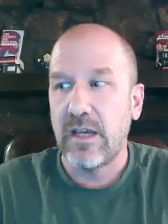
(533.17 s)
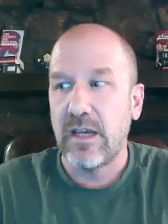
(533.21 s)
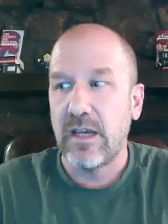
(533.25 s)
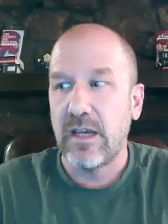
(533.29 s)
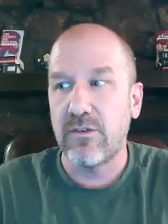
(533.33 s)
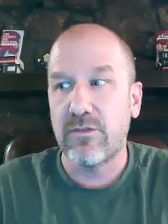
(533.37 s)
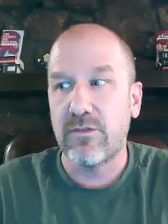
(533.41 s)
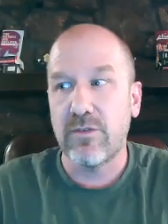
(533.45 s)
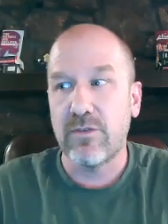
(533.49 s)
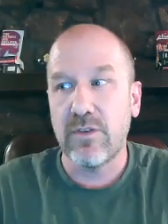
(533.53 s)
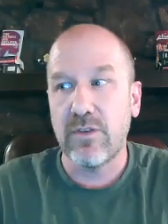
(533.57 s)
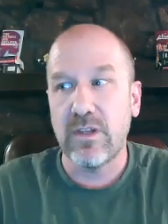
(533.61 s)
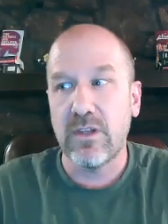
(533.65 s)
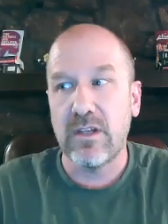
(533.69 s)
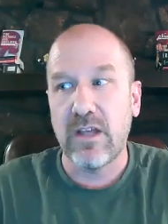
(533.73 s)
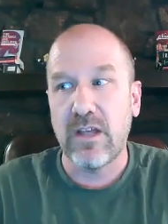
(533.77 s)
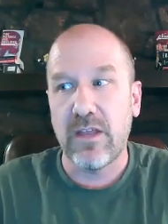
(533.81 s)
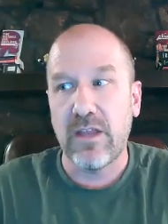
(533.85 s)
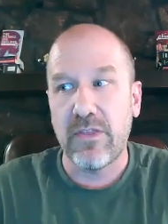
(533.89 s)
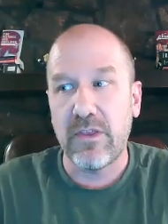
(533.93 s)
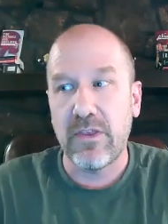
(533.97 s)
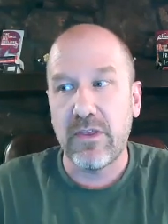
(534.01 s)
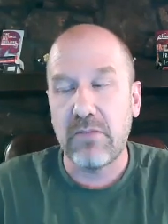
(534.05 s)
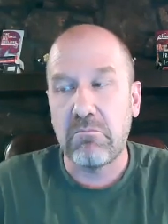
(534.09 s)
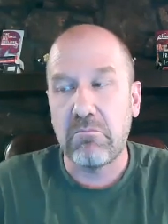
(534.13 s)
And there's really
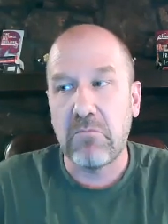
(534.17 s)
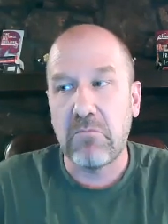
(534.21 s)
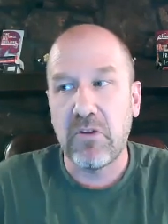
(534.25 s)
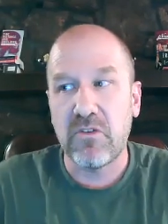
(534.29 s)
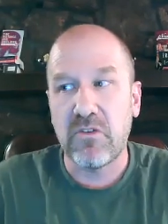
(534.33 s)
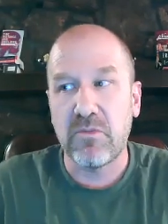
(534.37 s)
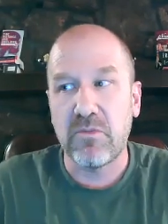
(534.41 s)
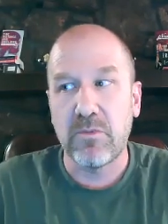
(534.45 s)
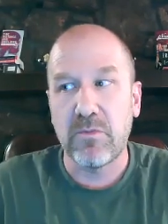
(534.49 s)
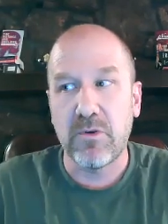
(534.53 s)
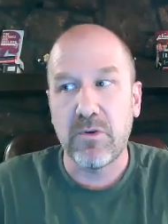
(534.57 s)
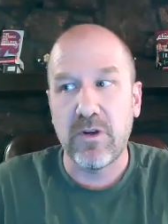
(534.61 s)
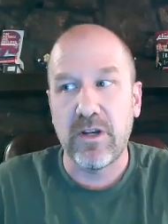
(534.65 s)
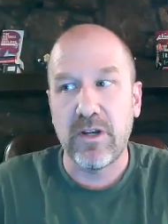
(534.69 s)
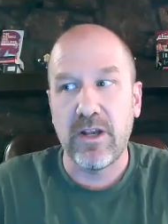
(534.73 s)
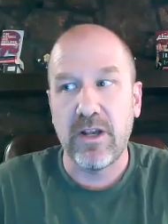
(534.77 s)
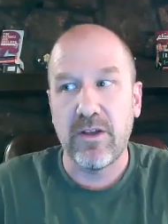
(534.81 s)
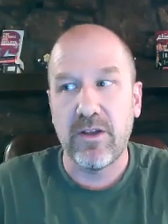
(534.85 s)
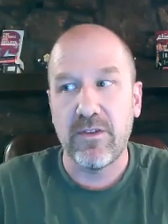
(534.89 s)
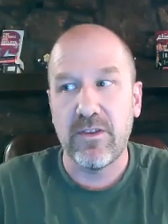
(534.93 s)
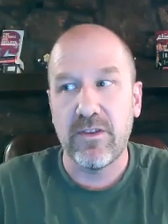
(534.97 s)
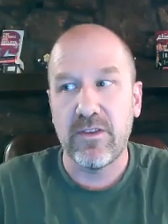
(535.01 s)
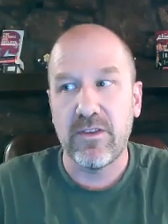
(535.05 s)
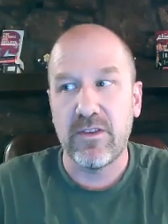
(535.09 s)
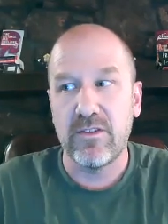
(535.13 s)
nothing much more
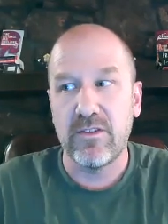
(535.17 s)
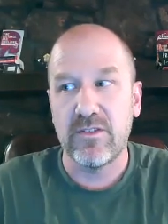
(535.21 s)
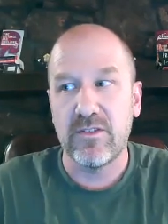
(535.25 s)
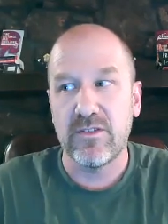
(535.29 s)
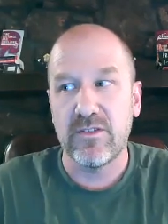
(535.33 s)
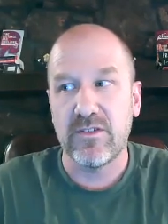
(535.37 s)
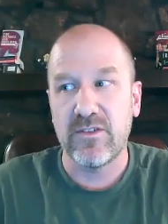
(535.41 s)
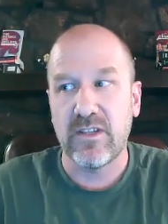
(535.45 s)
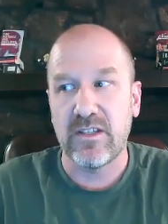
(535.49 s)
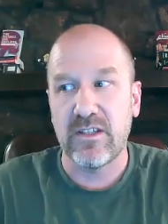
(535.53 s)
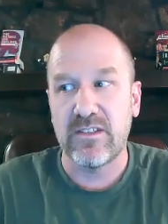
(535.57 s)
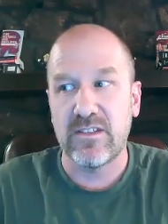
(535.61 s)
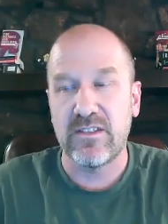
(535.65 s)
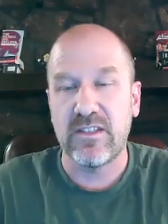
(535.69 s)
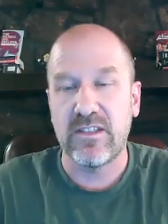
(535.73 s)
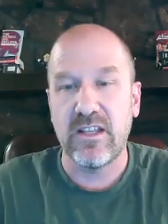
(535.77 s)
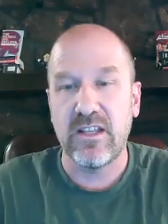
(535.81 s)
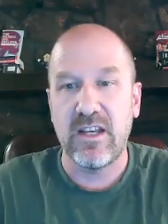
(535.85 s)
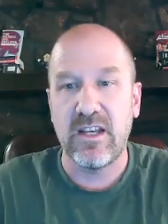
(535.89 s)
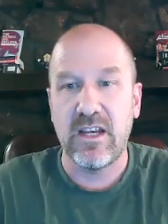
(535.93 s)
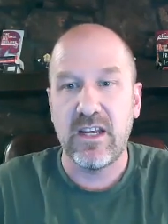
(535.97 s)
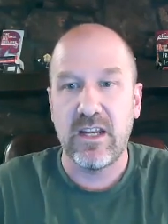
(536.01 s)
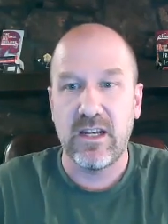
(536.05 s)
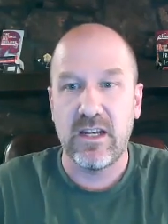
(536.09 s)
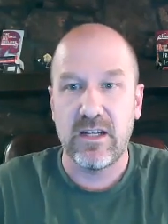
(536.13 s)
unhealthy than just like
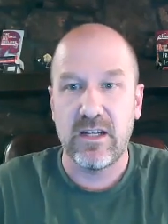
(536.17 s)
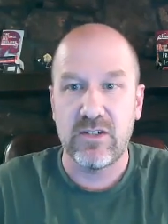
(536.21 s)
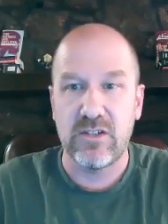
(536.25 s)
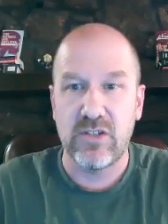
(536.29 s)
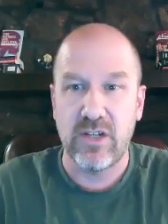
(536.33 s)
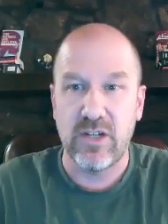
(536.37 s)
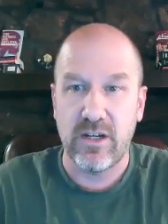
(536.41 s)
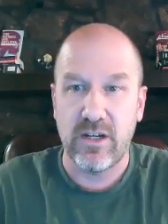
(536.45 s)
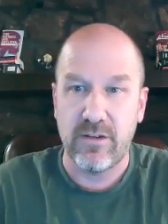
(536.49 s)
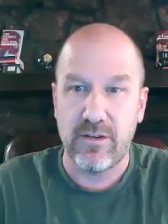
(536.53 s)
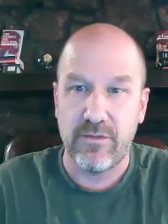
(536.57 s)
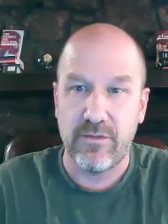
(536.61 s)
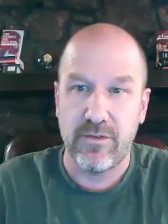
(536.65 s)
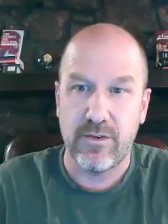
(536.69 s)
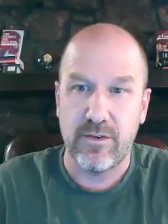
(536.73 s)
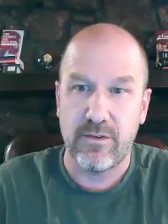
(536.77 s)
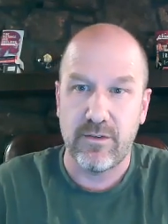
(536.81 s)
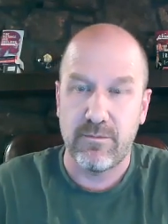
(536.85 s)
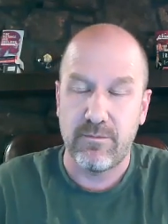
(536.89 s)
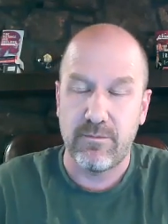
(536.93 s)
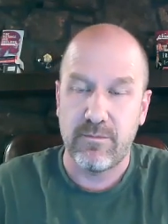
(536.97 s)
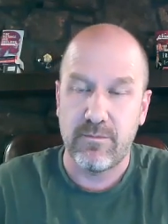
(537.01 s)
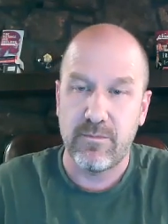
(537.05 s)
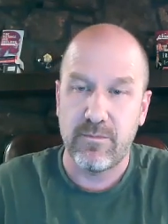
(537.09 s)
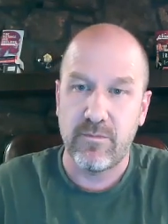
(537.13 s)
sitting in a chair
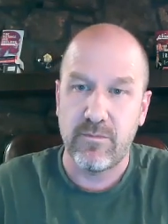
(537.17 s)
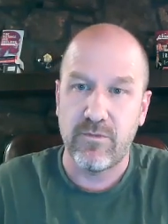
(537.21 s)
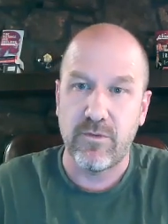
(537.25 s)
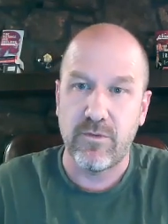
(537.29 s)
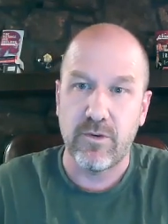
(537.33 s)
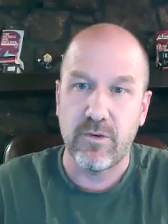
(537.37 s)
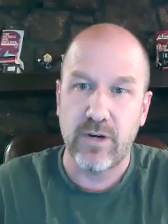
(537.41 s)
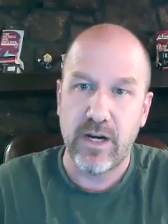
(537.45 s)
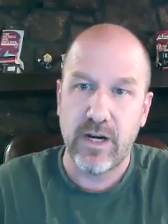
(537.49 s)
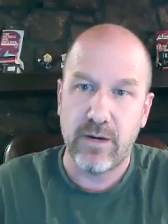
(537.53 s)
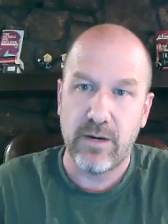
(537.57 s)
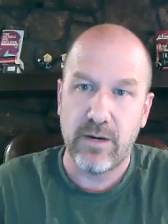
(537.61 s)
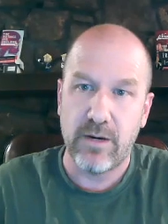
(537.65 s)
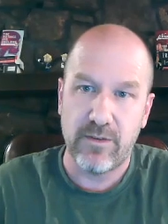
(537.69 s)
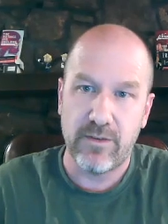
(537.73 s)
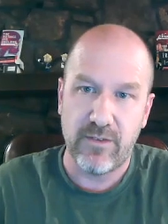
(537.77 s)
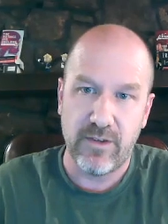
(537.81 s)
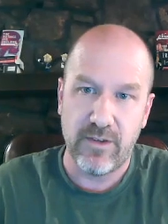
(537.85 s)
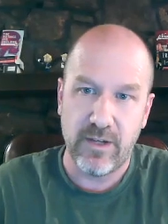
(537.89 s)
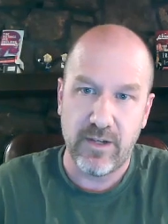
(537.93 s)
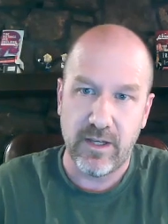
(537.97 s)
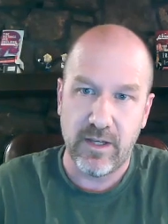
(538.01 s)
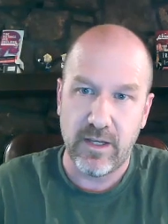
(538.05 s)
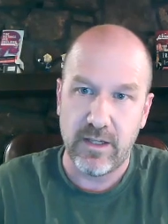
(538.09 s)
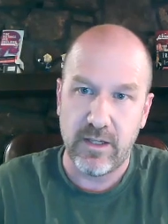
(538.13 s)
for 4
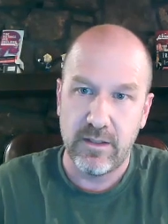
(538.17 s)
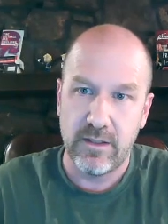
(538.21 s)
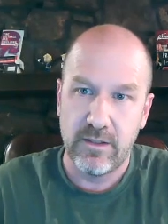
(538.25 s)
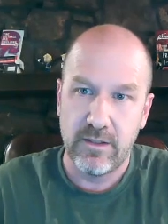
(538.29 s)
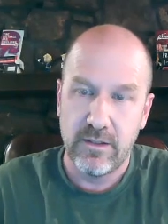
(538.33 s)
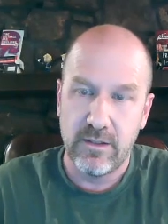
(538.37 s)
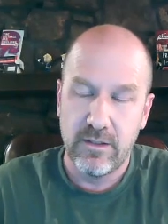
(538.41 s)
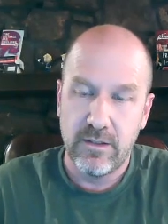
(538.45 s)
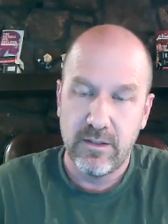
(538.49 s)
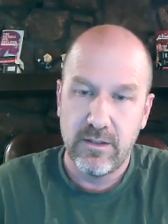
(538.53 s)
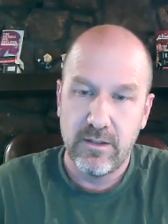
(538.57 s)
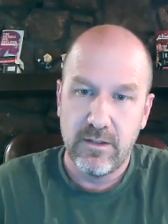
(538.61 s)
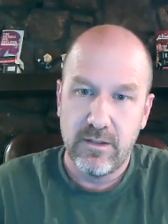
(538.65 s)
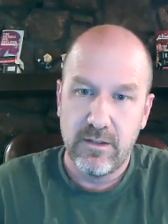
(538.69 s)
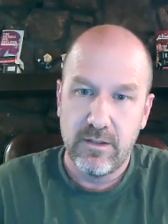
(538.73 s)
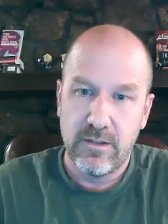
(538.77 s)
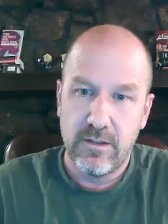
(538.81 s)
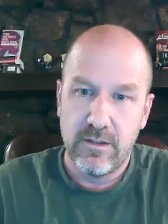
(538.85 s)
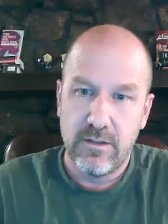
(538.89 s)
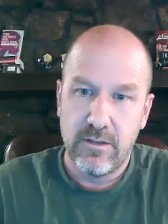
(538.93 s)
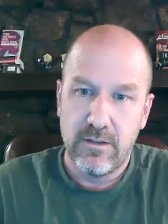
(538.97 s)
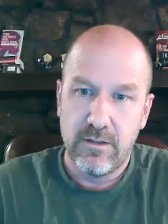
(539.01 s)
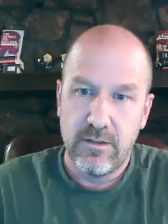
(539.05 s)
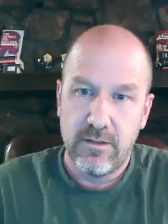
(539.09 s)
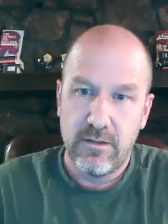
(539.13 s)
hours a day,
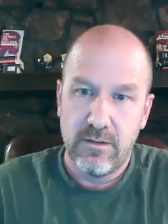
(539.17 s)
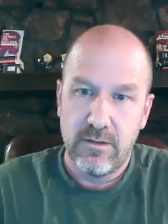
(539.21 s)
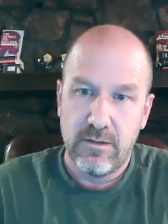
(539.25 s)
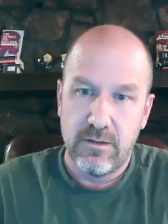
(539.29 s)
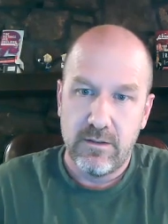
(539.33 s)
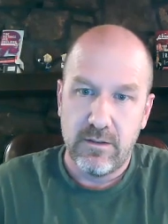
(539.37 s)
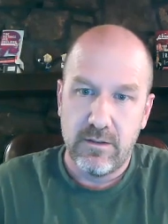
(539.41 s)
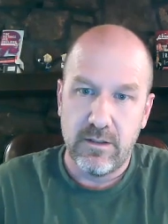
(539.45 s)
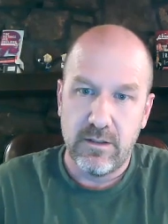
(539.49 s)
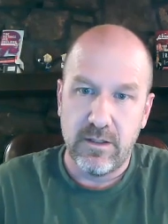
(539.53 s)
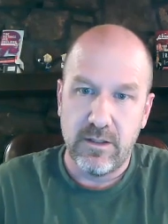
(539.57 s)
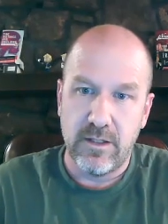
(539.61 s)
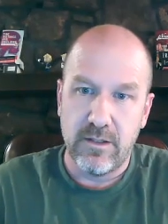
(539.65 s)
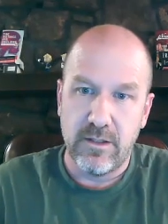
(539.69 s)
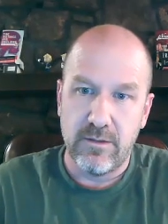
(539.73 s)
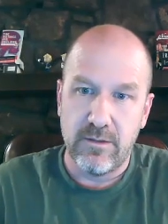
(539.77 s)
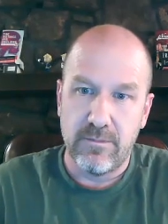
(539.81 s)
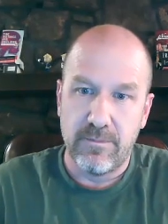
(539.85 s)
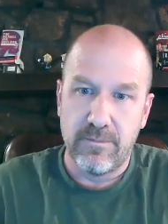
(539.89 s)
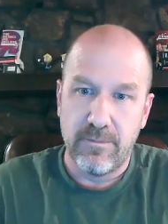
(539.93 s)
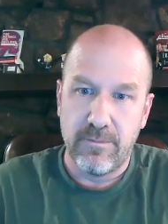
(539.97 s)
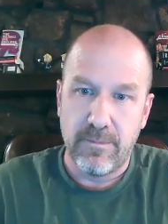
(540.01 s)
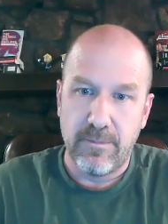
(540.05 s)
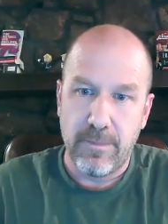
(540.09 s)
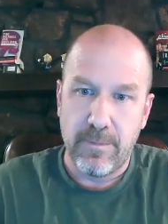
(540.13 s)
you
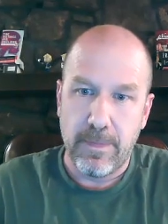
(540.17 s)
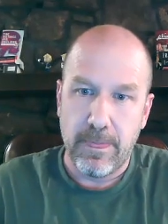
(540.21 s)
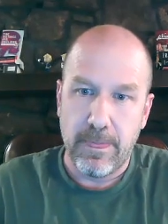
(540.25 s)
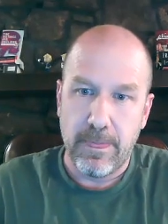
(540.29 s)
know.